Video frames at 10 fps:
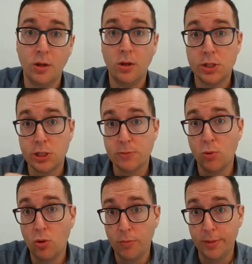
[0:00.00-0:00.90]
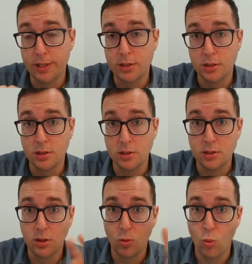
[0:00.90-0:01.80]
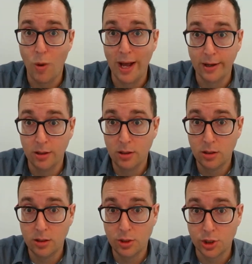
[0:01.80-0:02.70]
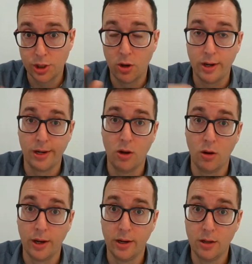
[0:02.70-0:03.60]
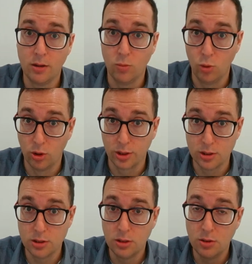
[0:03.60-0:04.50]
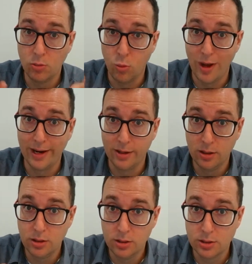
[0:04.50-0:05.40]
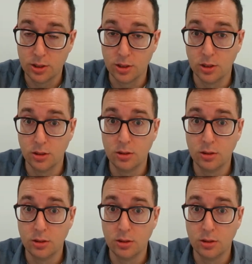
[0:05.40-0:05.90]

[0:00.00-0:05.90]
Small businesses, 1 to 99 workers. 1 to